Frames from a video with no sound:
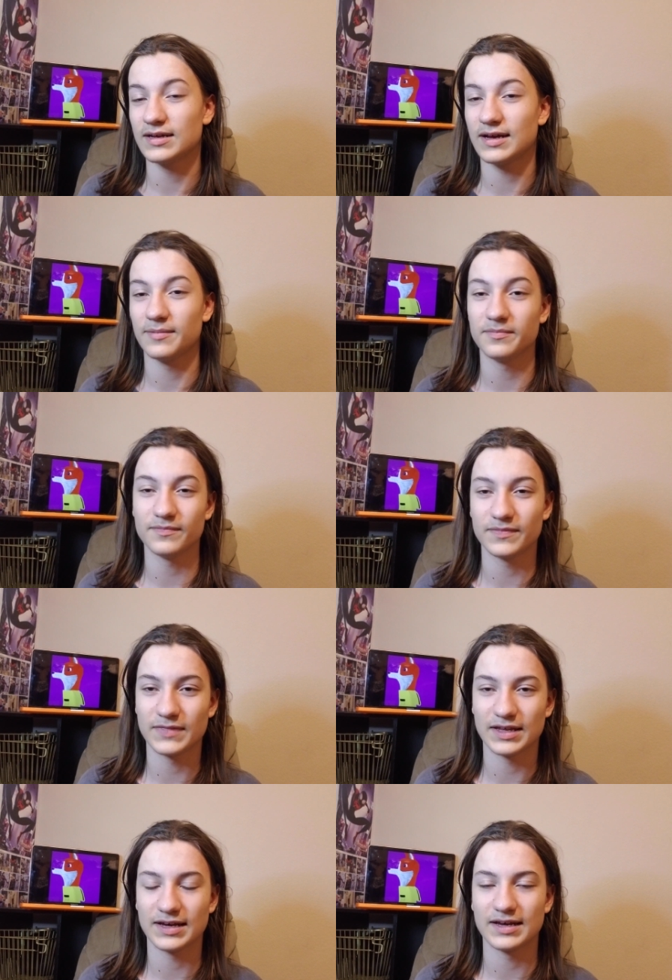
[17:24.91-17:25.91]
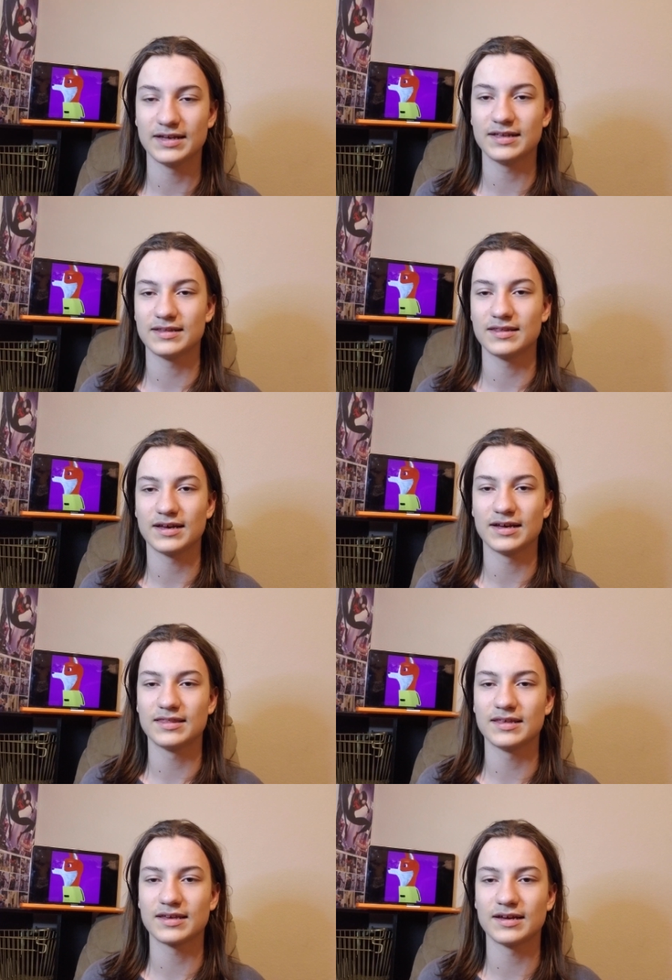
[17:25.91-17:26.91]
I'm, I, I
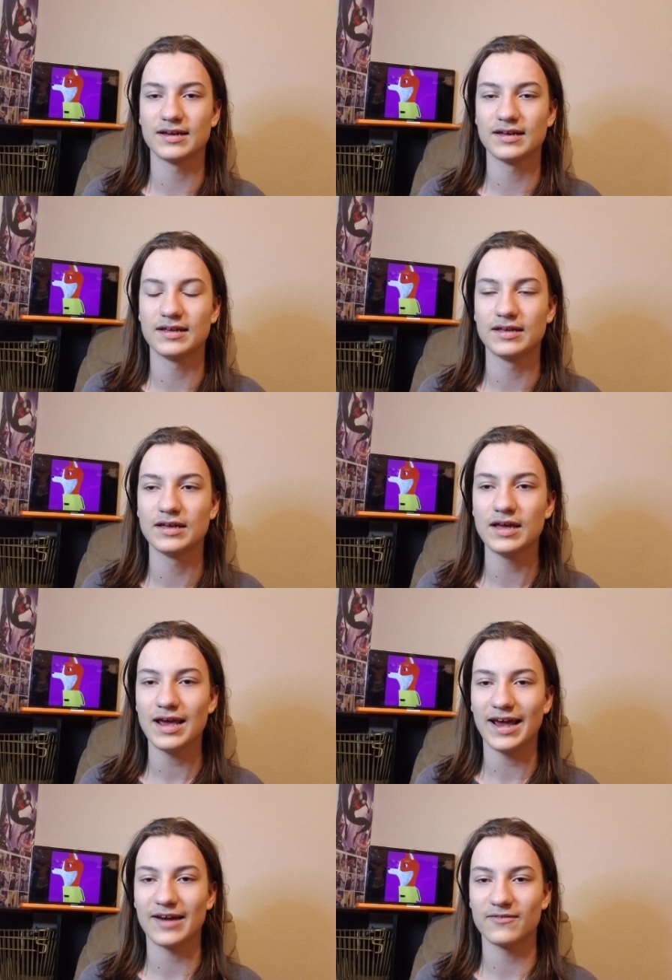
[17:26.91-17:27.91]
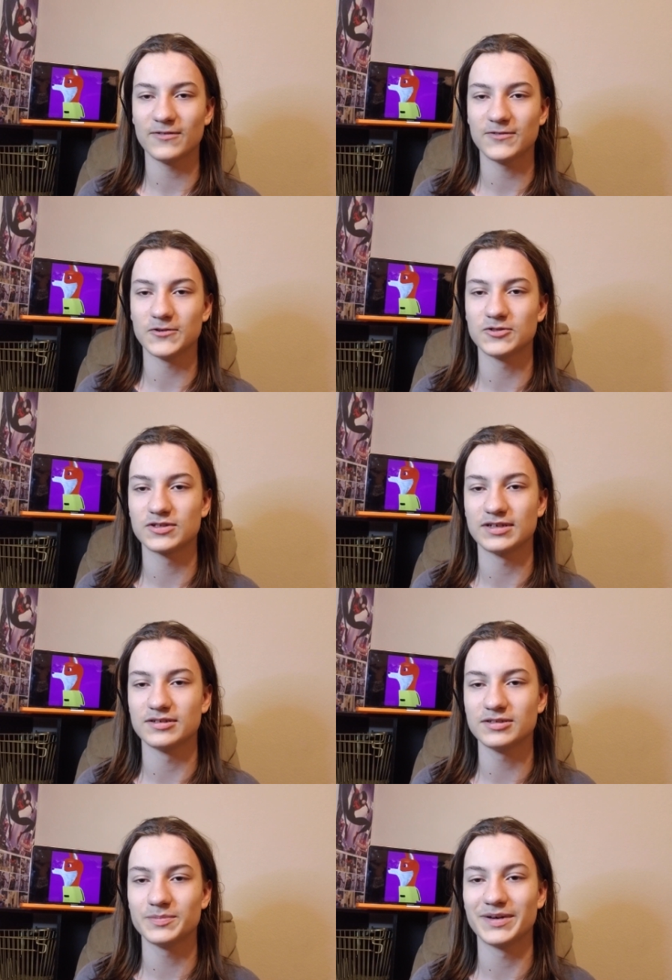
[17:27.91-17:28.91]
think I have a few
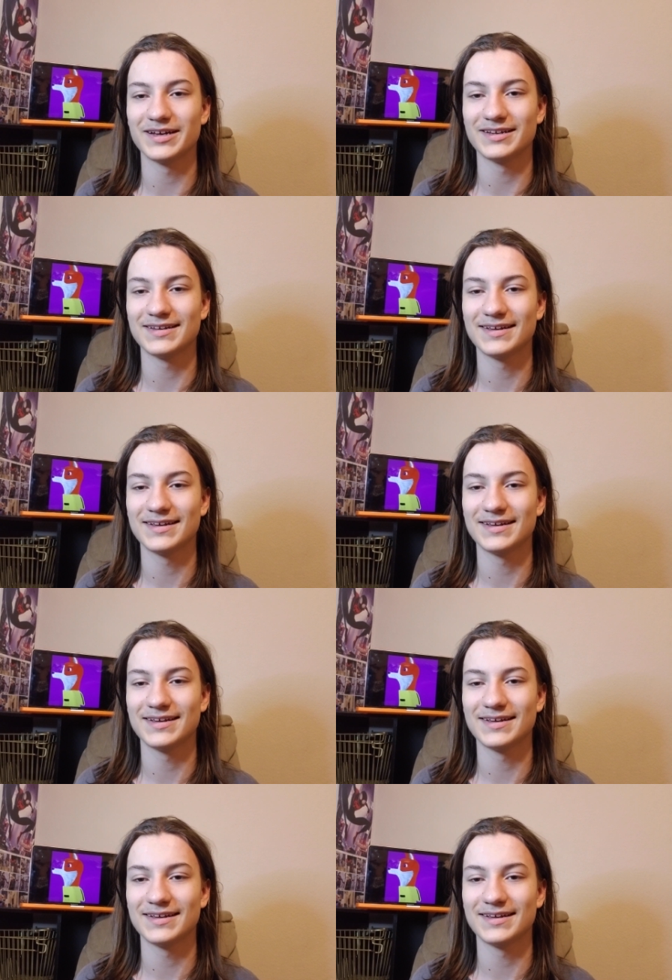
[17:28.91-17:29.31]
skills, but